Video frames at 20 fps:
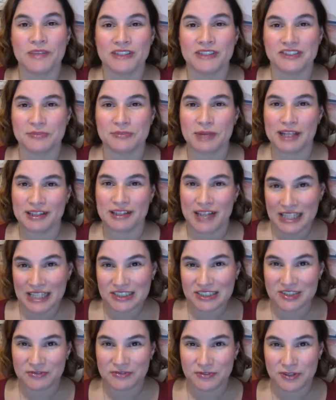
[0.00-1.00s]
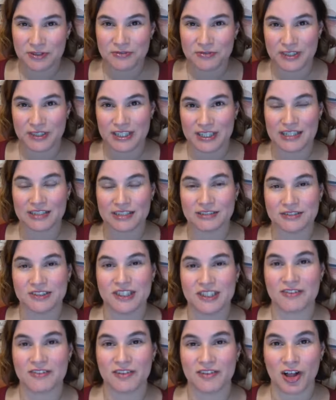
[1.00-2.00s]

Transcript: So my last few videos have